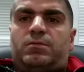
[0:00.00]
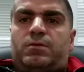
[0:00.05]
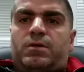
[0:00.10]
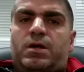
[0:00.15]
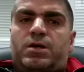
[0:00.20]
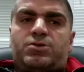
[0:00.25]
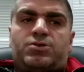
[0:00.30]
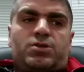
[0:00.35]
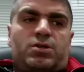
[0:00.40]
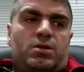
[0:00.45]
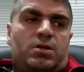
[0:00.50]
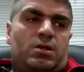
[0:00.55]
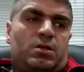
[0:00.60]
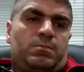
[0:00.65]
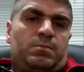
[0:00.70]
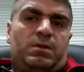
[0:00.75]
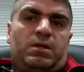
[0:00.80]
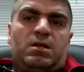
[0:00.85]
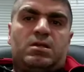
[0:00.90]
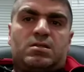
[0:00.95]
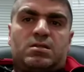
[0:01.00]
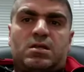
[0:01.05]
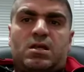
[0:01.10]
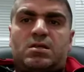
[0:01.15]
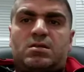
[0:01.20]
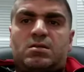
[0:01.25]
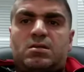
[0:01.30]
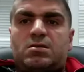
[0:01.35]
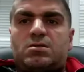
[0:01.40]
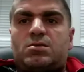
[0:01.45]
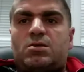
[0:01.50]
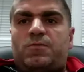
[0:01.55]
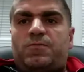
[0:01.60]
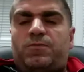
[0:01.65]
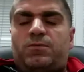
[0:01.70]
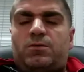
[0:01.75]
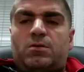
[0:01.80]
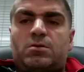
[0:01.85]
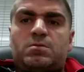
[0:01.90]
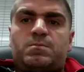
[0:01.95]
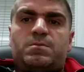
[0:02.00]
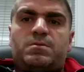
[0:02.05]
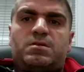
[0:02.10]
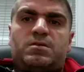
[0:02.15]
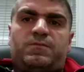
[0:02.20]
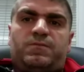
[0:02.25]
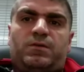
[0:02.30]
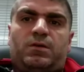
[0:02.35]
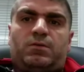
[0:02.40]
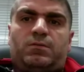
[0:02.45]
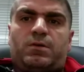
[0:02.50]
reaction and biggest essence of non-specific